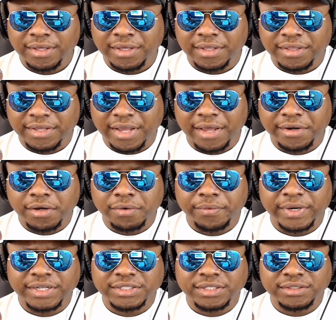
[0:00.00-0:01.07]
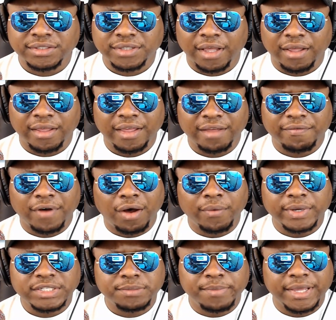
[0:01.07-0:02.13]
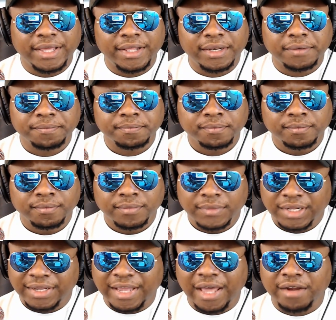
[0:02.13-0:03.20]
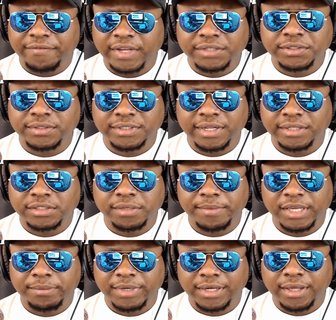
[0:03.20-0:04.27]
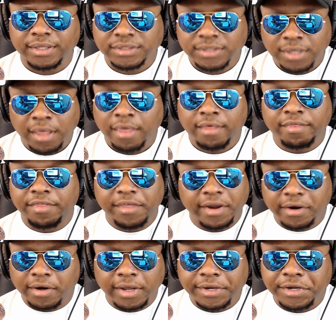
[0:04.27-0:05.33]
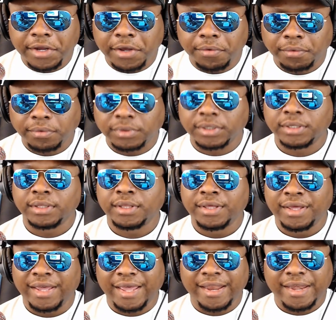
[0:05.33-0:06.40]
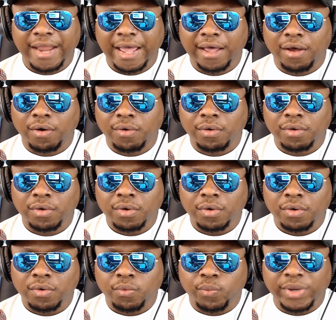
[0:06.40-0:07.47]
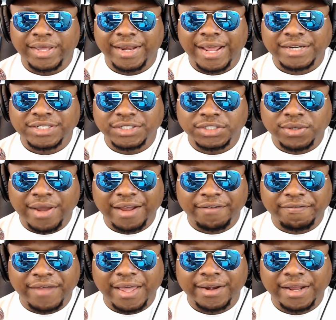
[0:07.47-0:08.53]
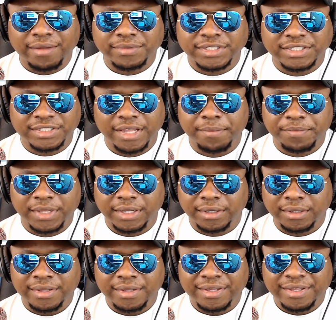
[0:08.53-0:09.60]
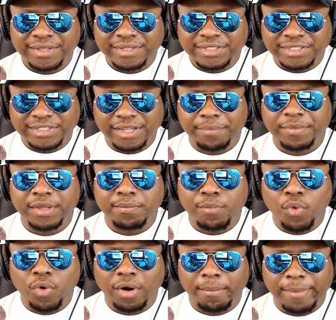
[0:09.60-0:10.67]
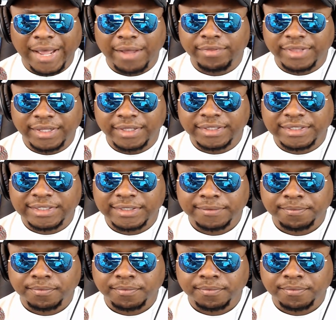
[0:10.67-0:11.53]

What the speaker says: The unknown regions have always been kind of interesting to me, because they're unknown. And now we can actually try to find out something more about this.